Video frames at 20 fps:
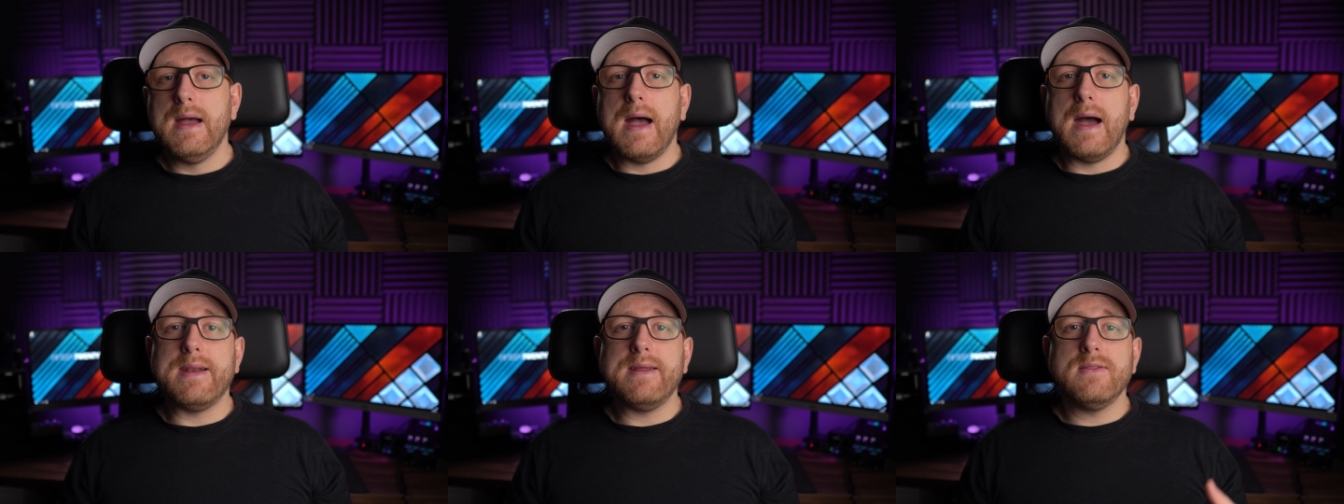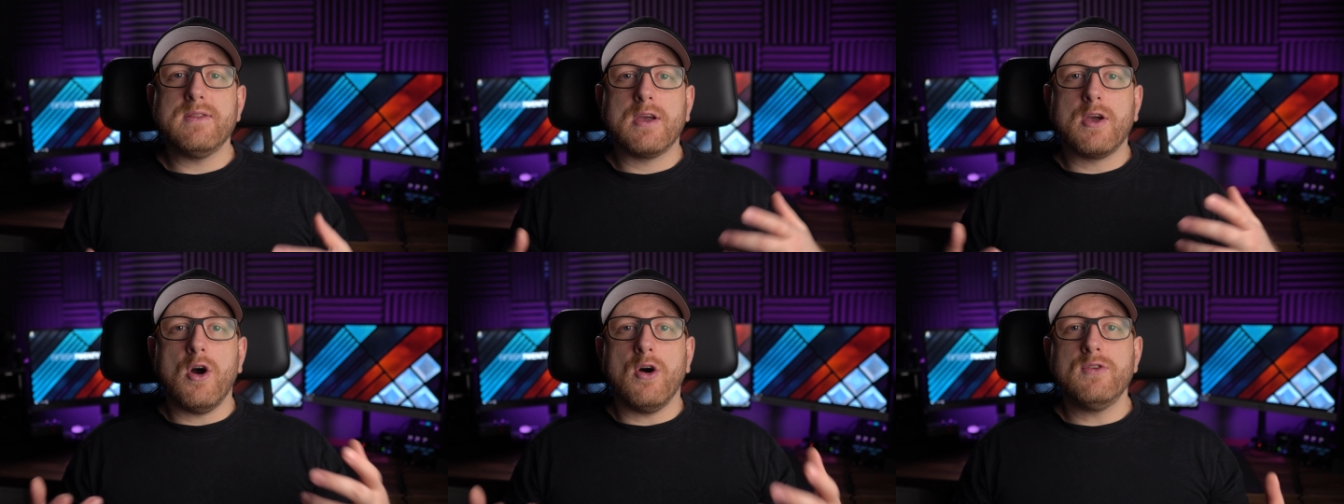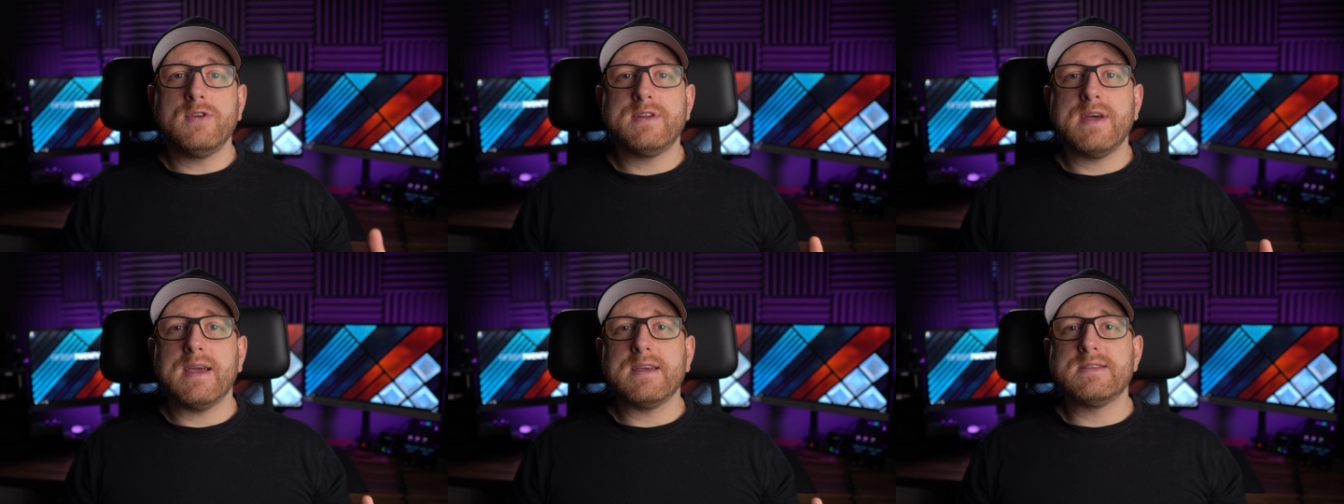And in the
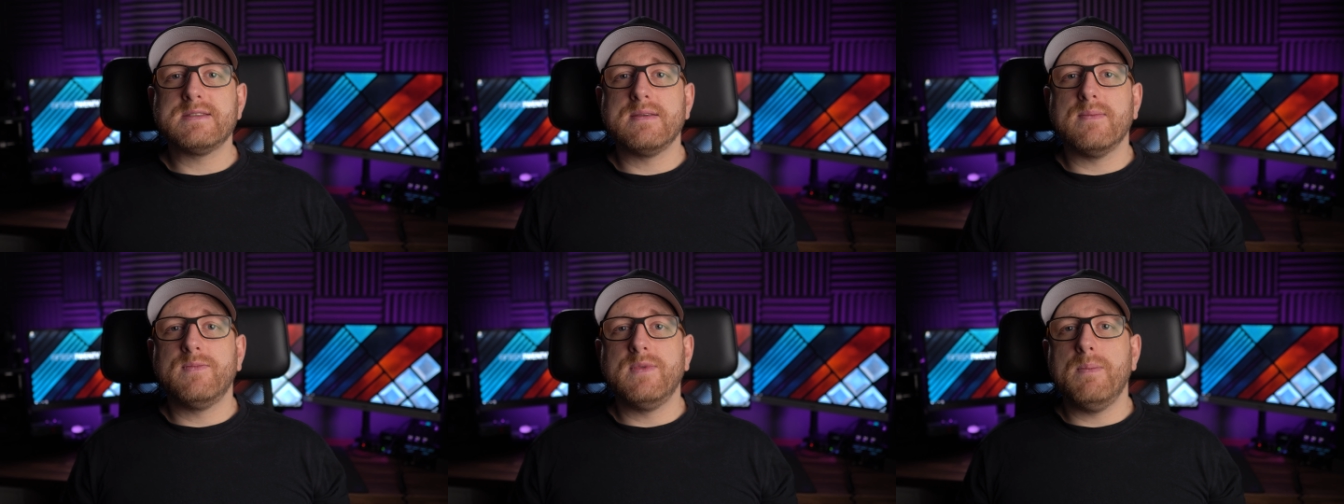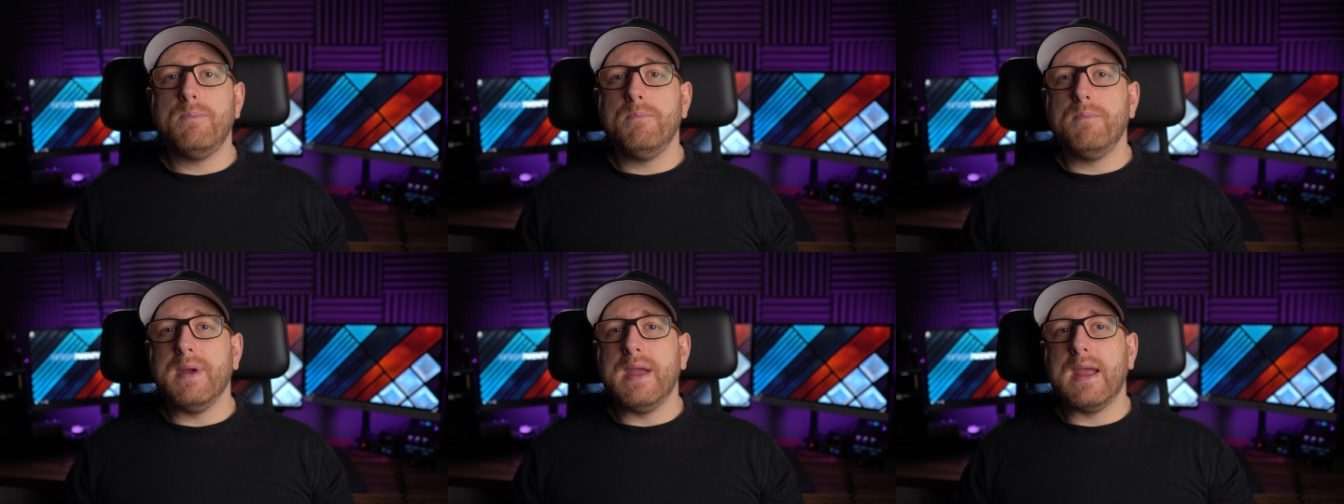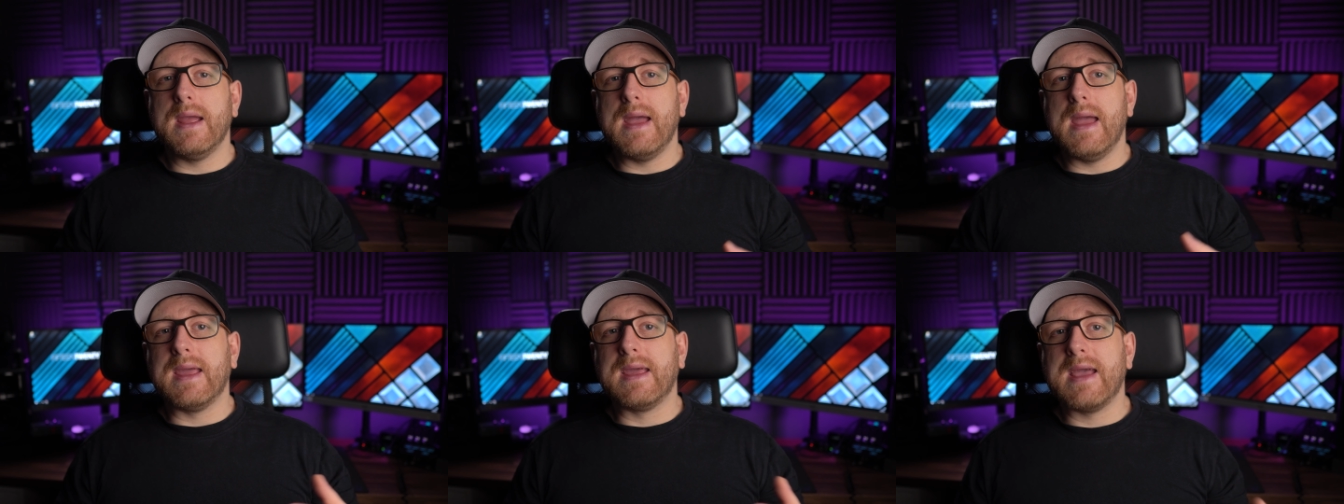context of them
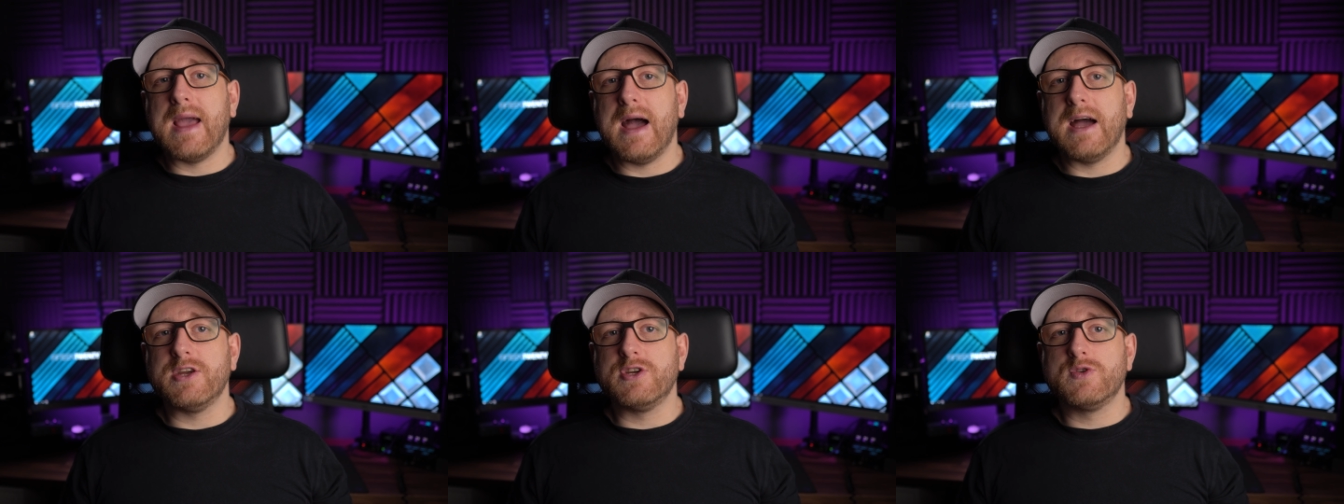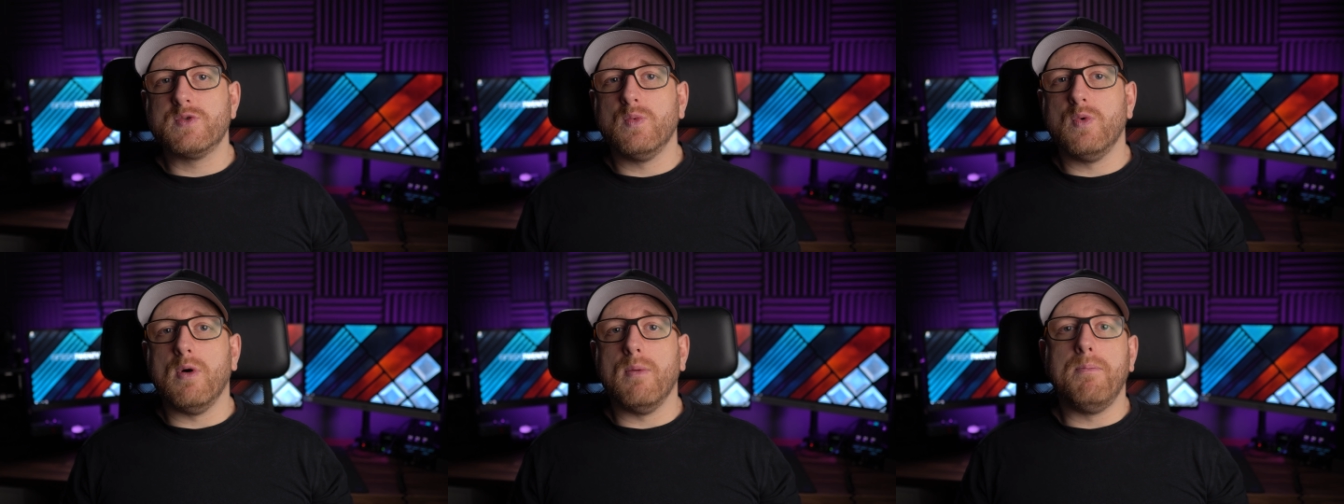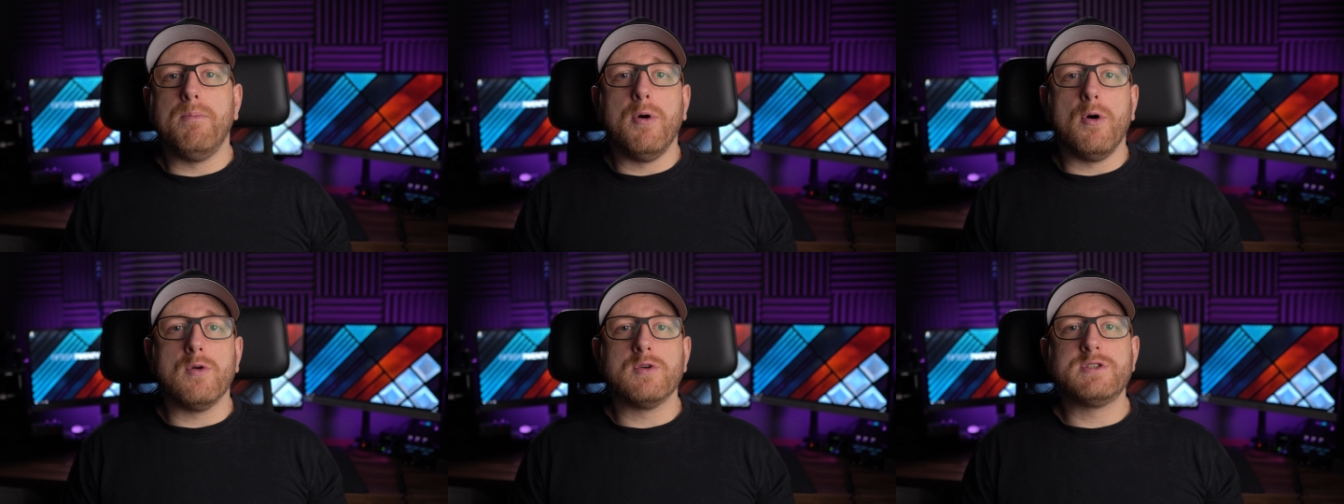being a casual,
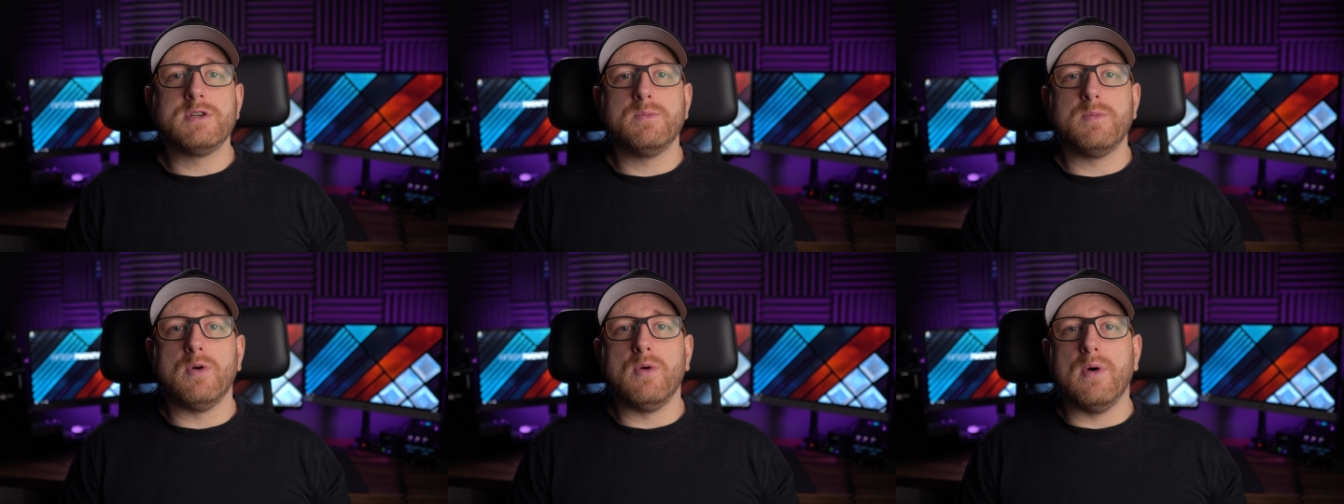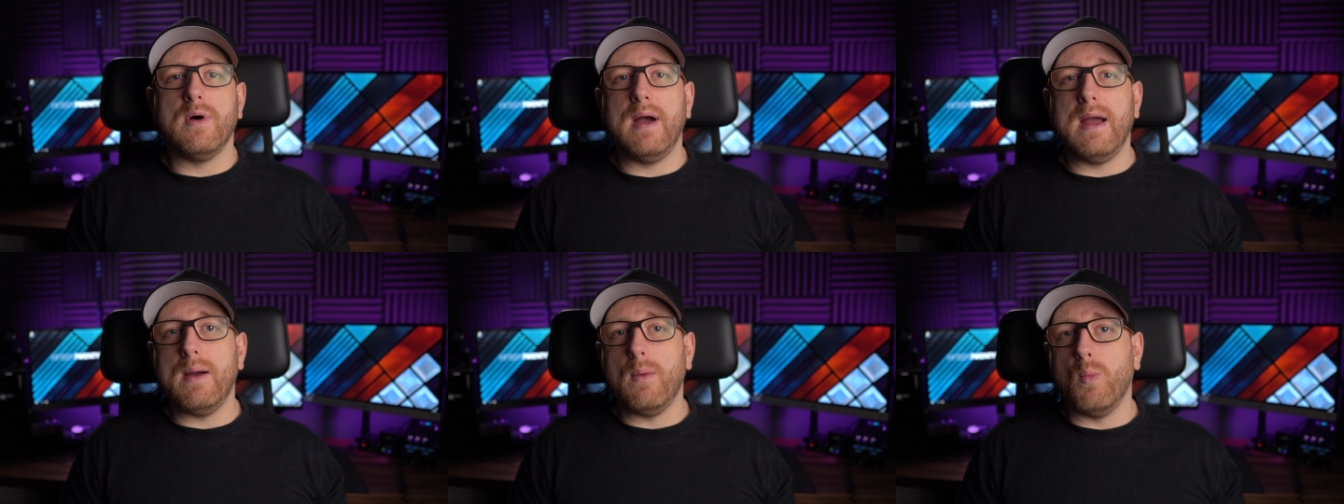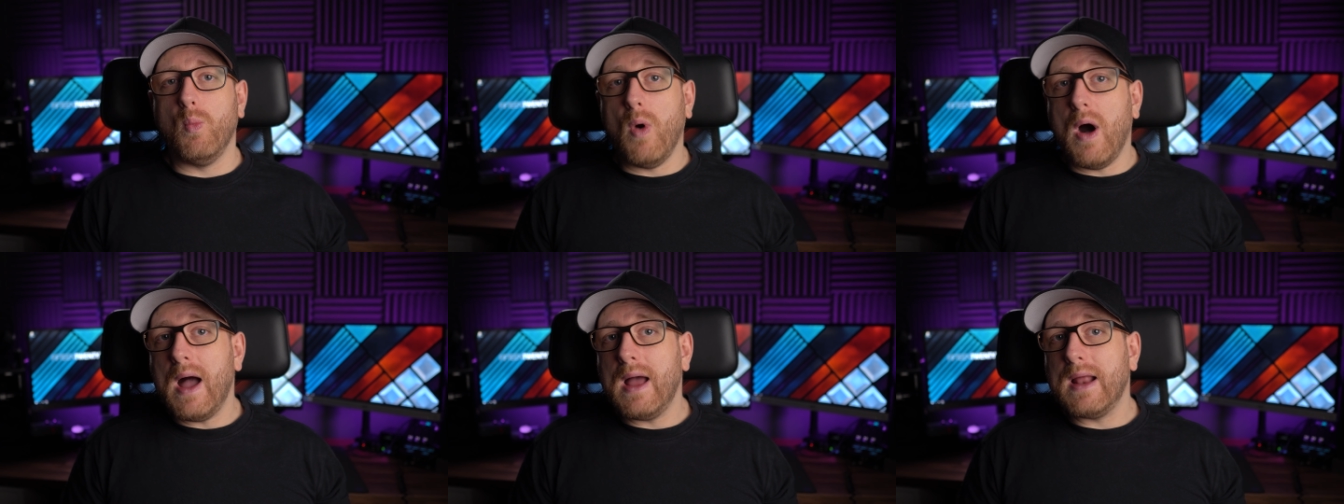portable,
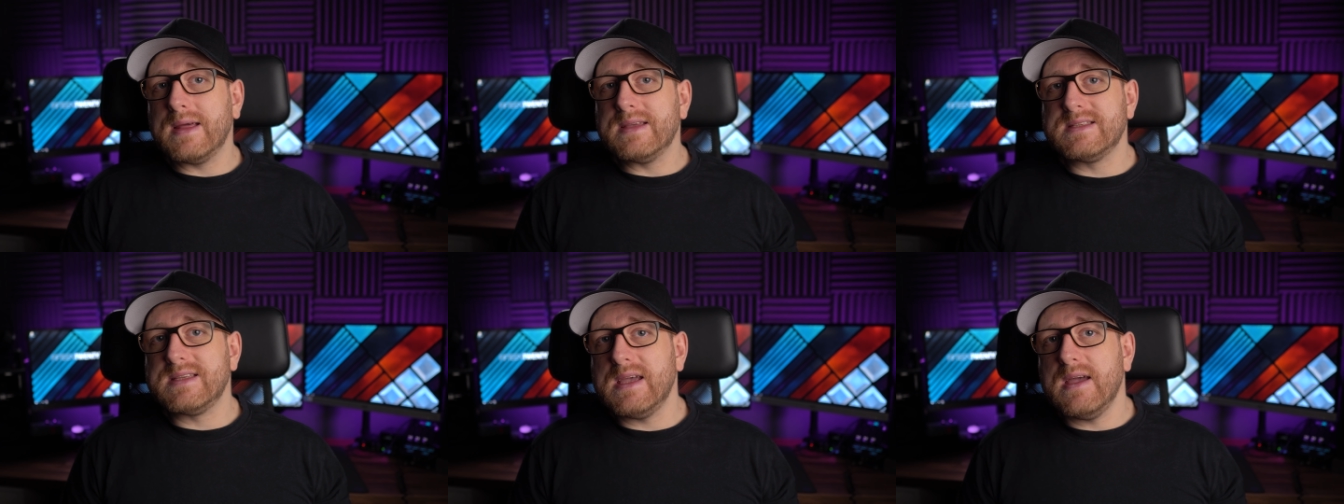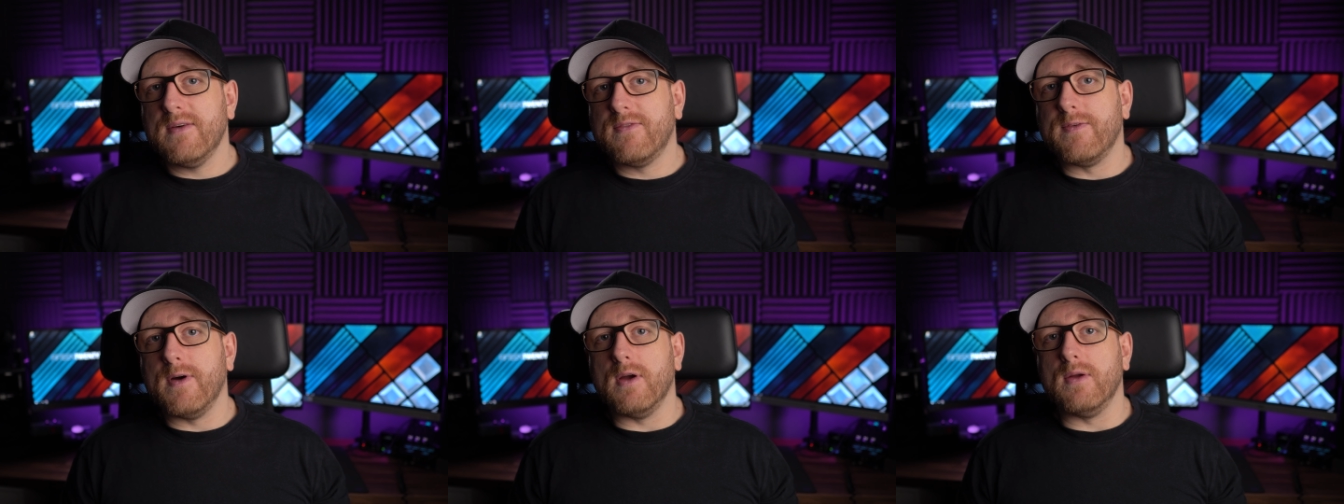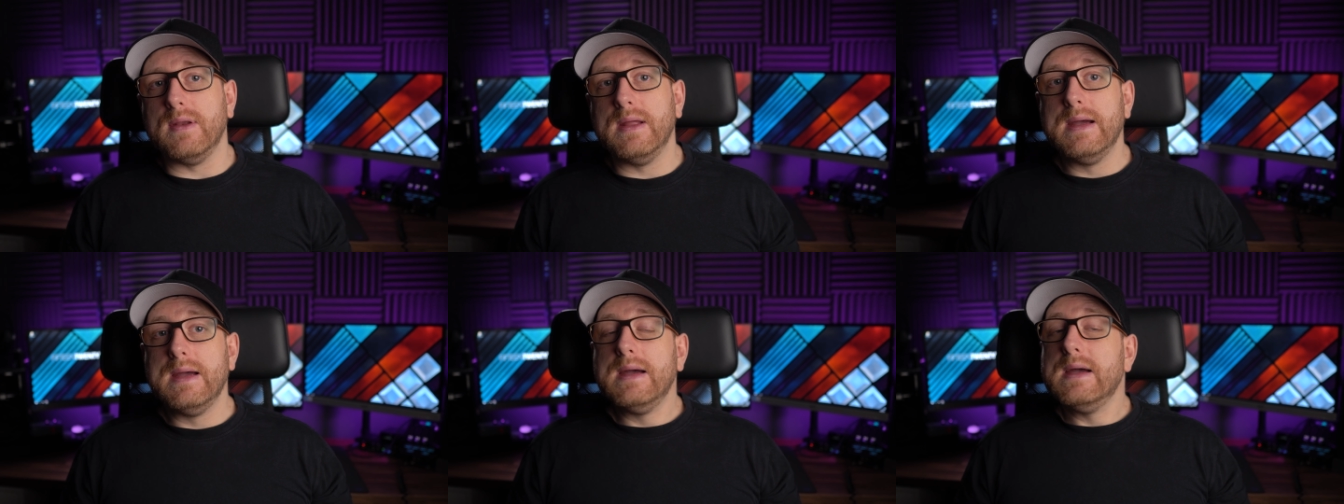wireless
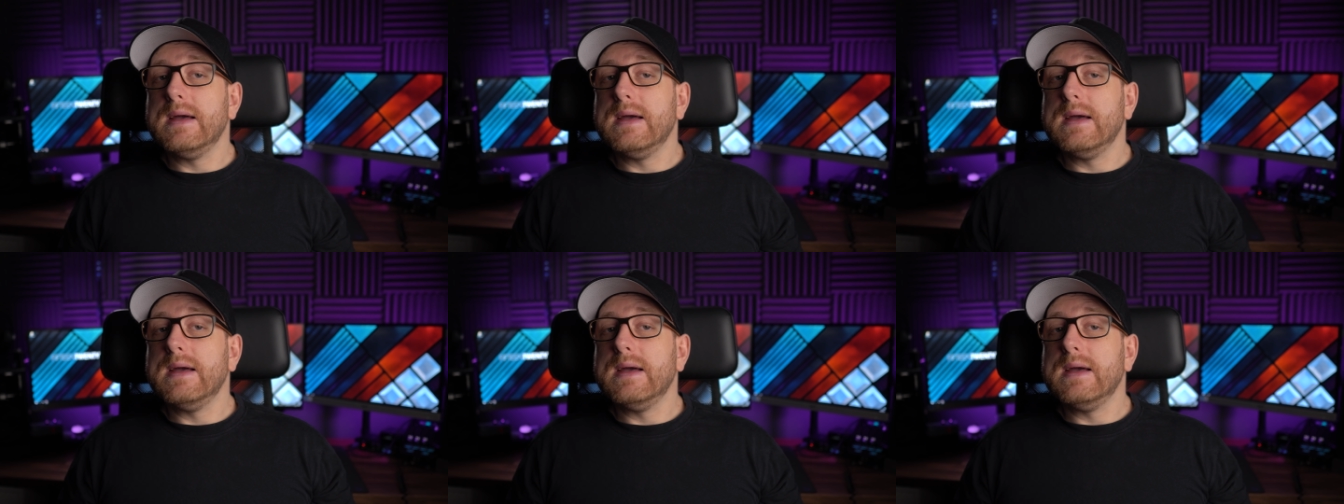earphone,